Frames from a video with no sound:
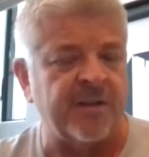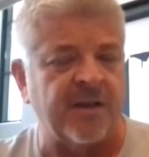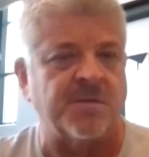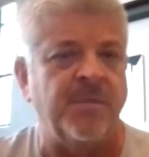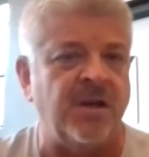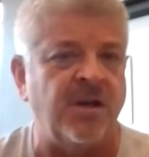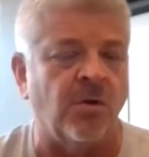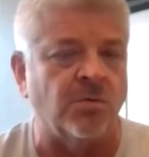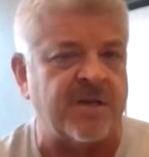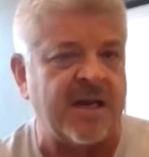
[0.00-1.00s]
It doesn't mean you
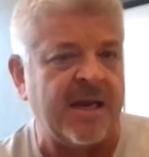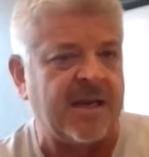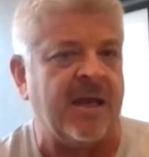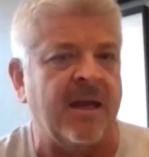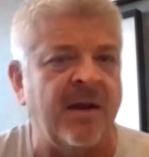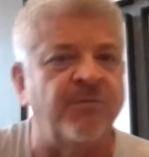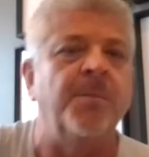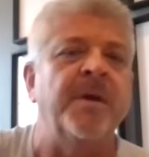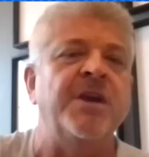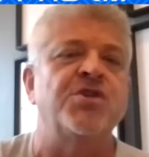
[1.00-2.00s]
don't take in
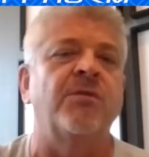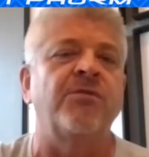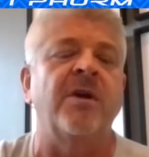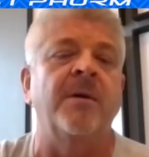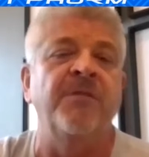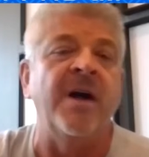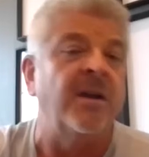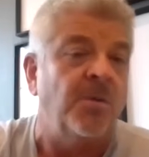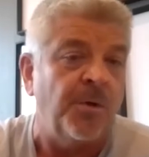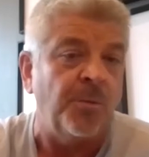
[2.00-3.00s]
information from
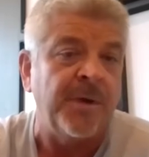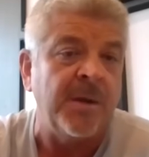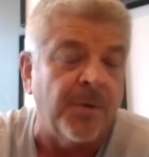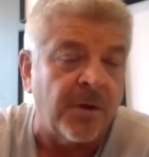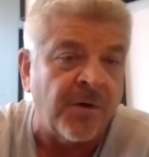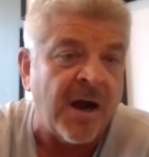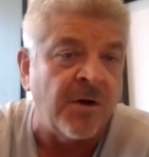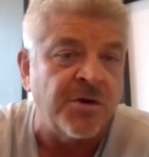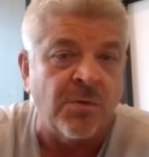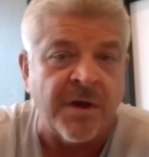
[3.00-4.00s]
valuable people
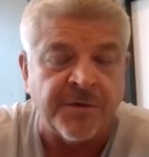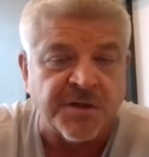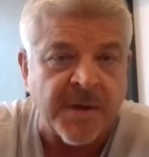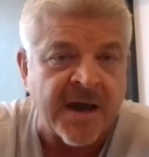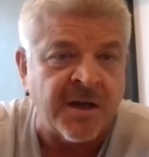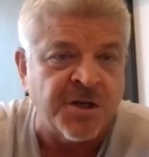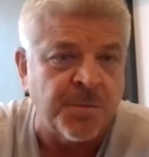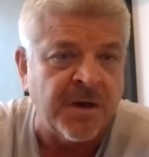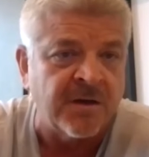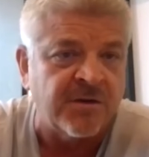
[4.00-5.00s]
around you, whether it's
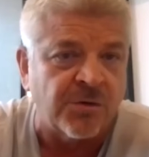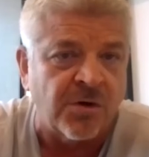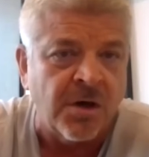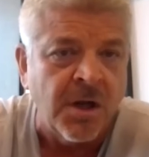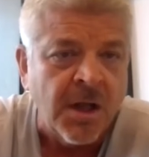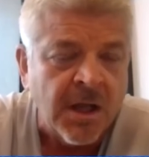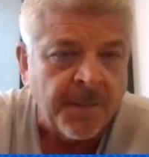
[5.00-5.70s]
management or